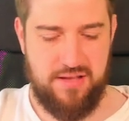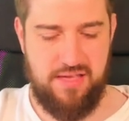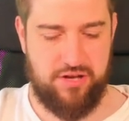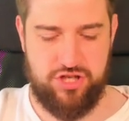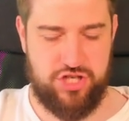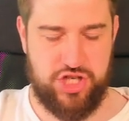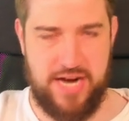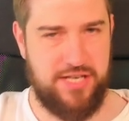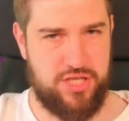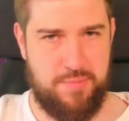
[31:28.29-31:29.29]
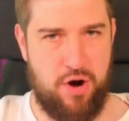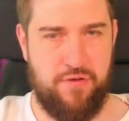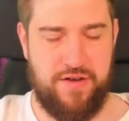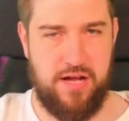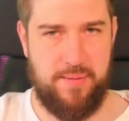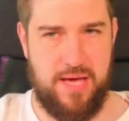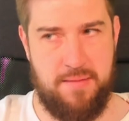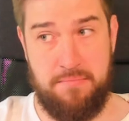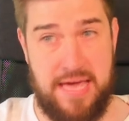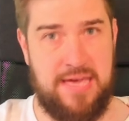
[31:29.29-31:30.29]
They could just change the profile a bit
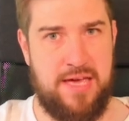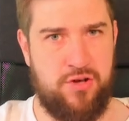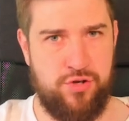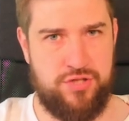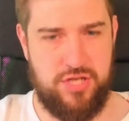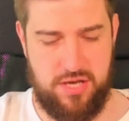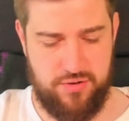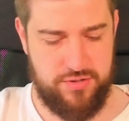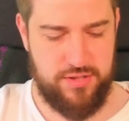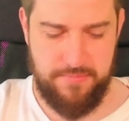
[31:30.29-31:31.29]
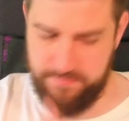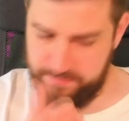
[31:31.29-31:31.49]
and make it good to use.